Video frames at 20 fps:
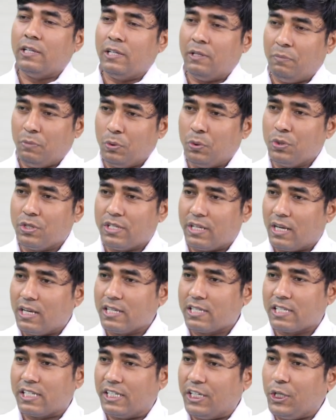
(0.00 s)
Immune
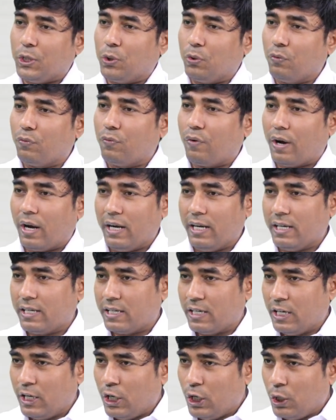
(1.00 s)
cells need to
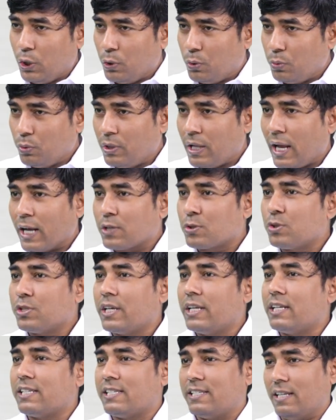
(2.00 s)
fight to the
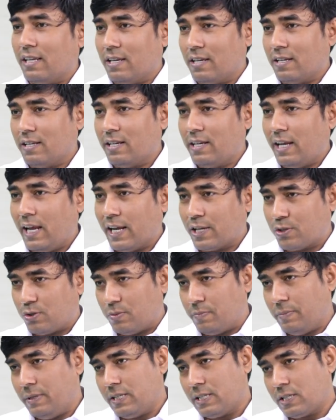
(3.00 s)
exogenous cell,
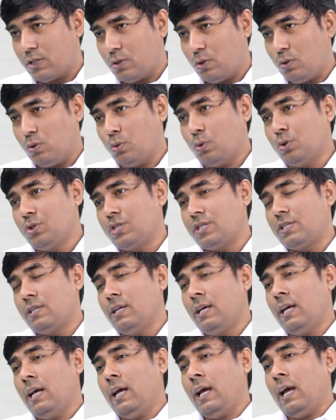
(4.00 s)
means those
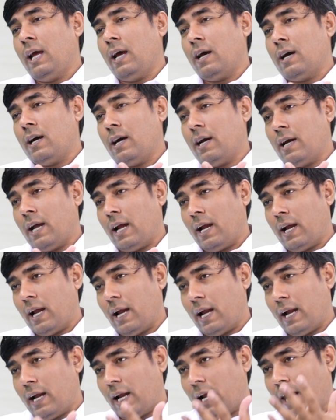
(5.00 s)

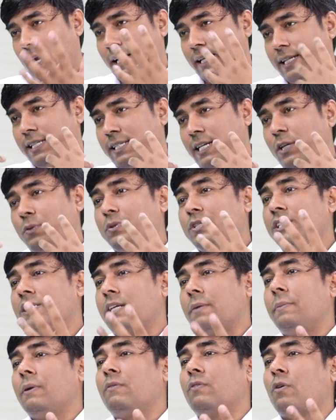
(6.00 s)
antigen which is
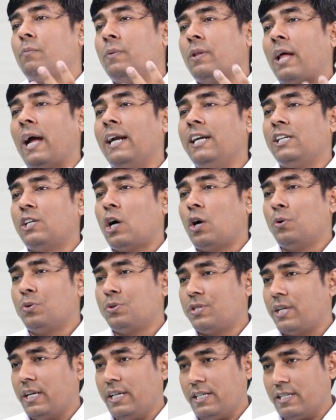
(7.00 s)
coming from the
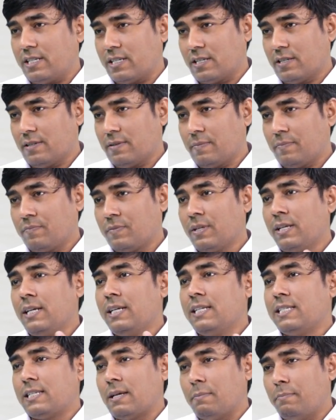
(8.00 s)
outside.
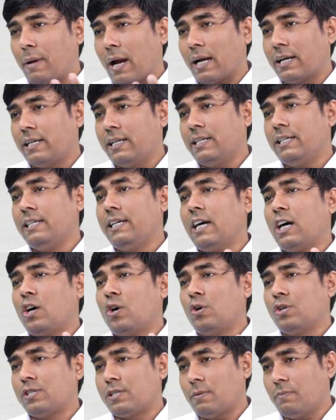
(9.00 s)
Some bacteria
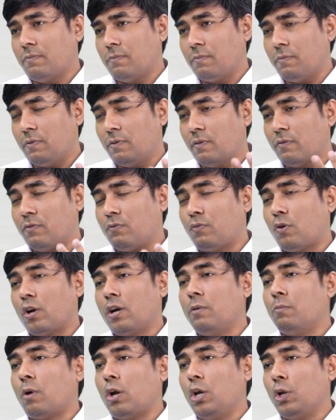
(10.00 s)
or some
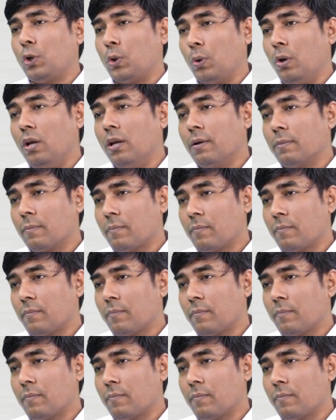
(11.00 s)
foreign molecule.